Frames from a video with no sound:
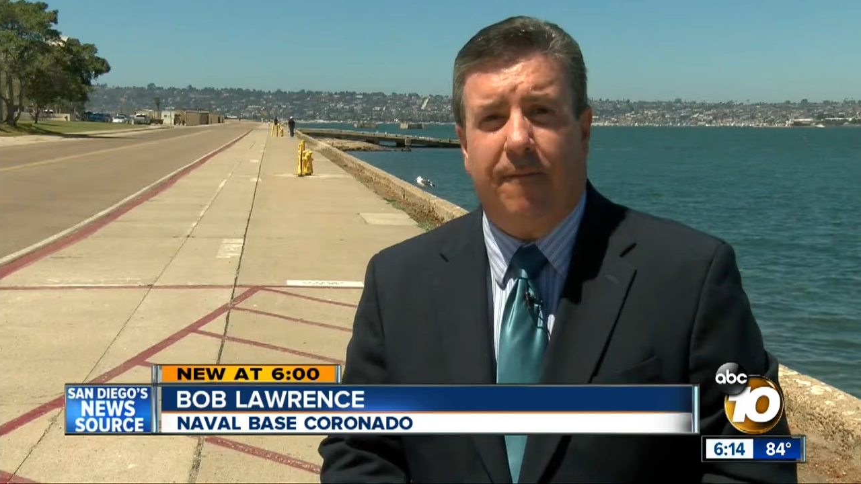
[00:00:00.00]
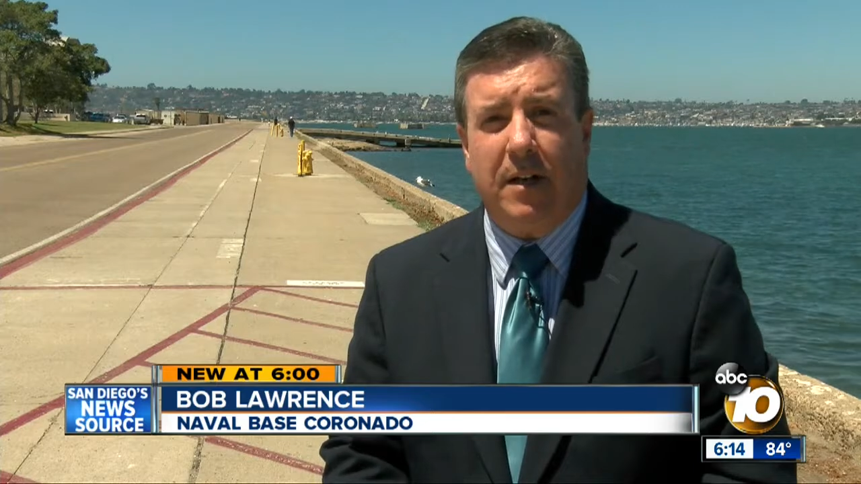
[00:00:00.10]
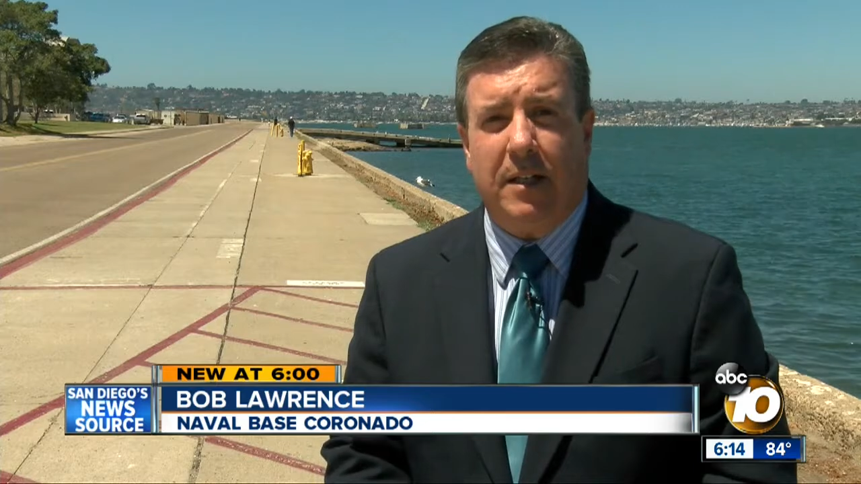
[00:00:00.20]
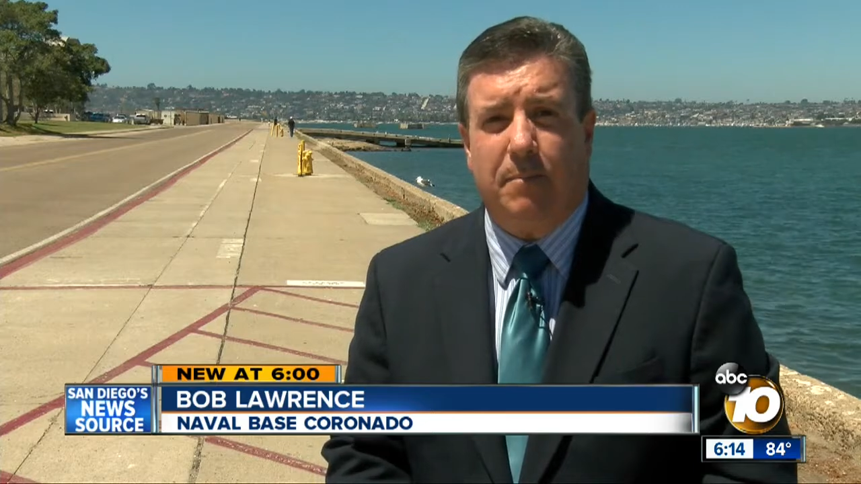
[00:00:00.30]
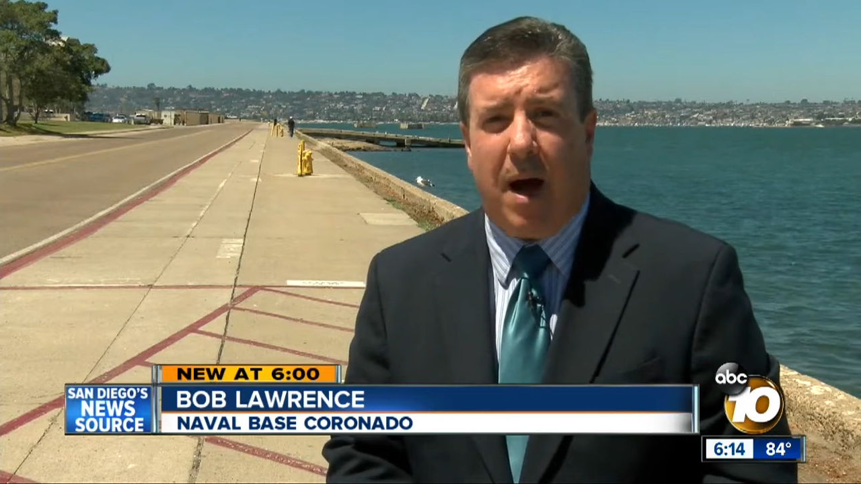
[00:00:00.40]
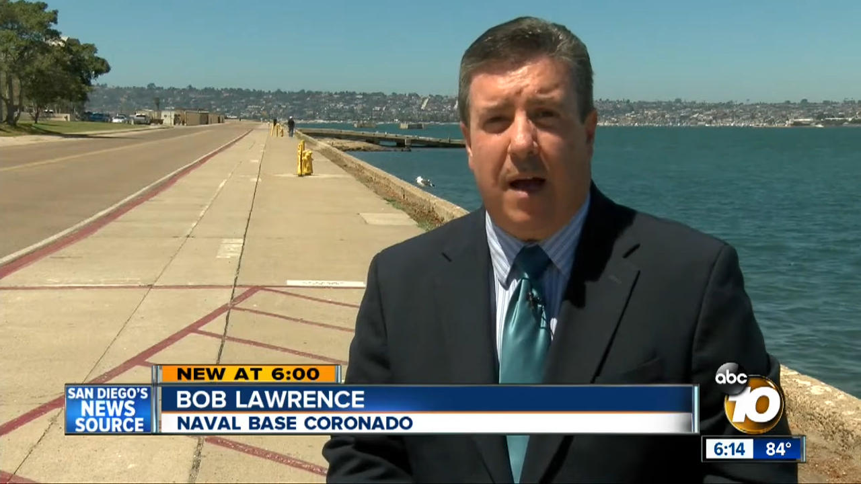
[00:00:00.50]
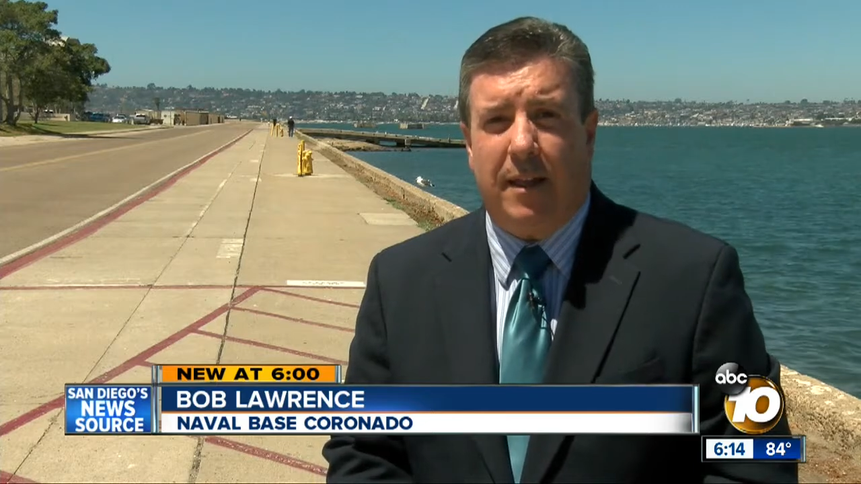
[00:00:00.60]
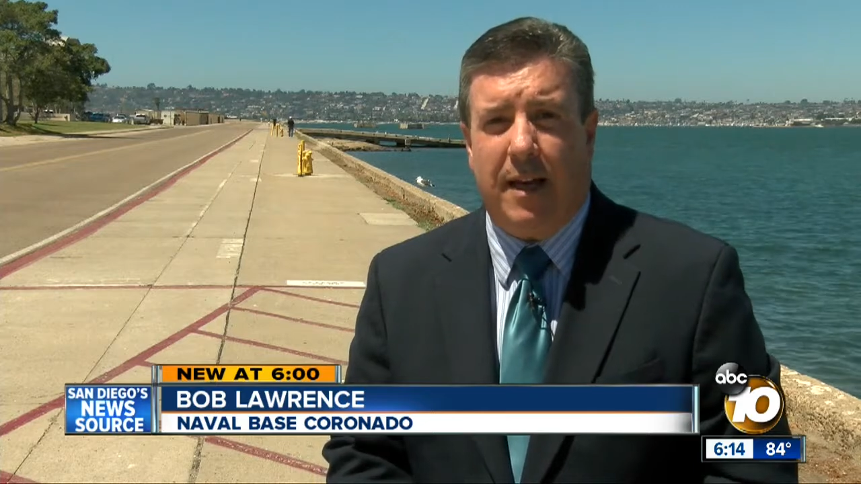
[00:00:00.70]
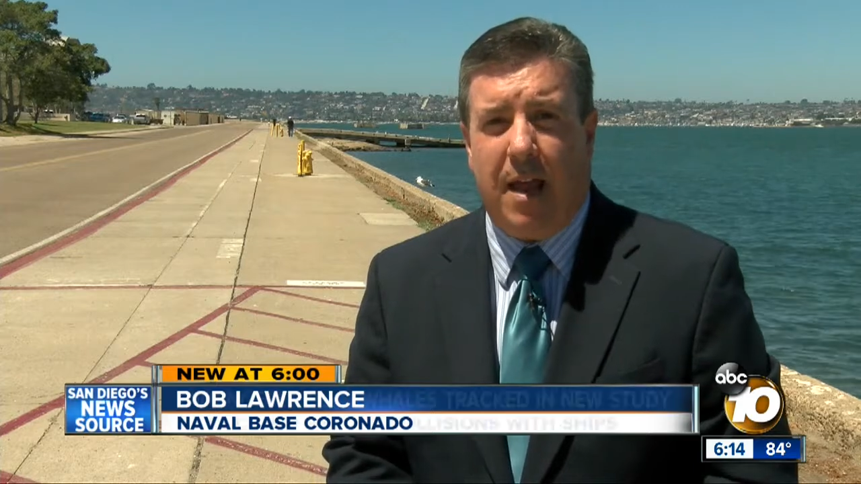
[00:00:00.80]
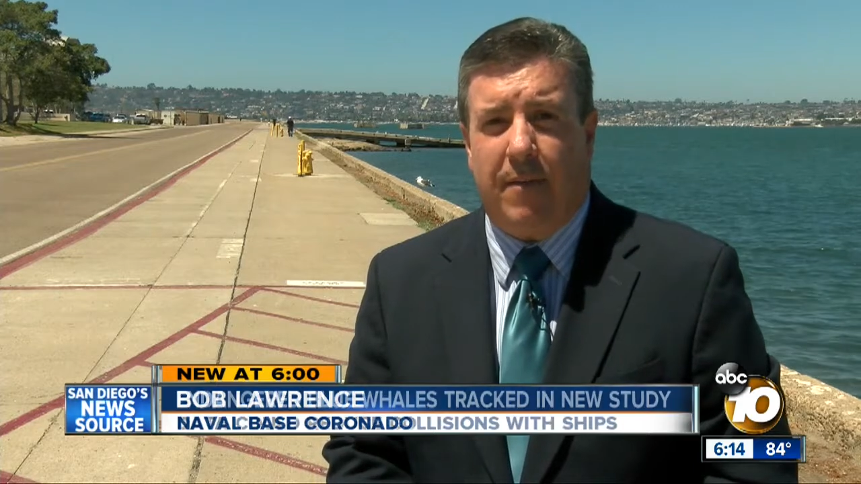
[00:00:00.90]
funded by
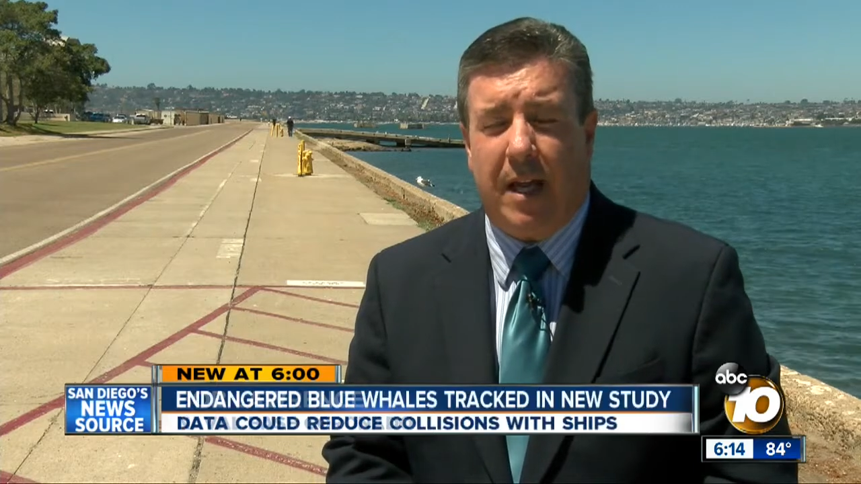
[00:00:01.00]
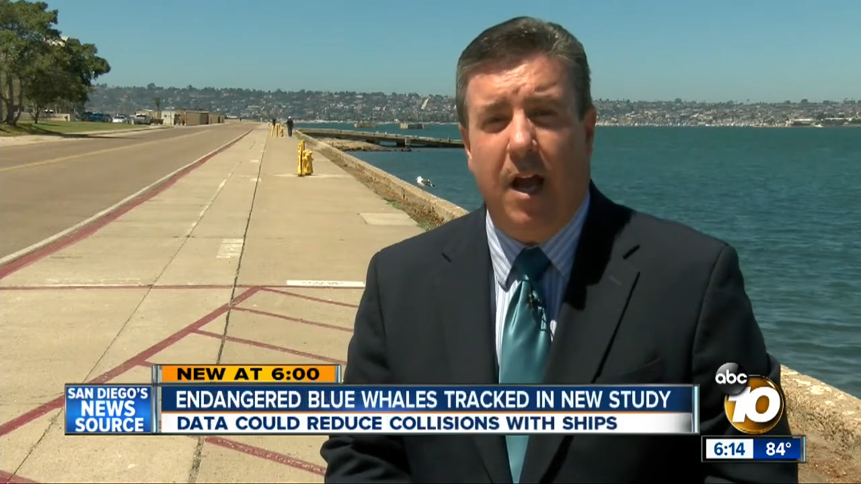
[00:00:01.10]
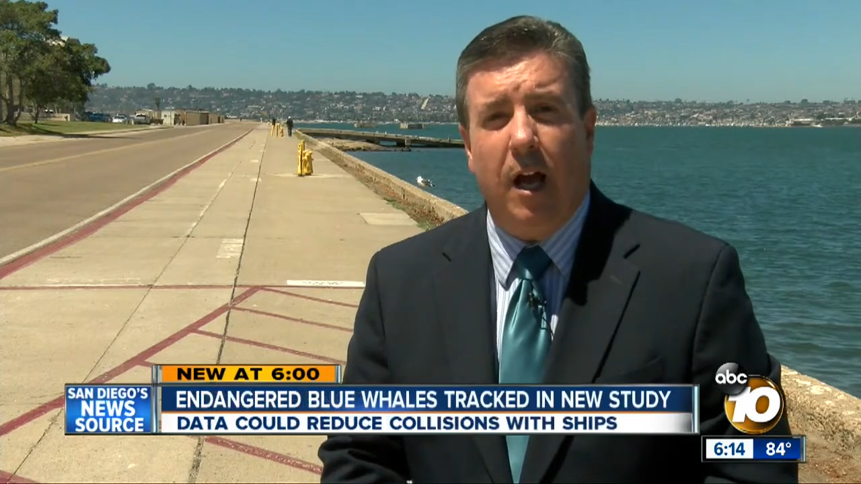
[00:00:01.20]
the Navy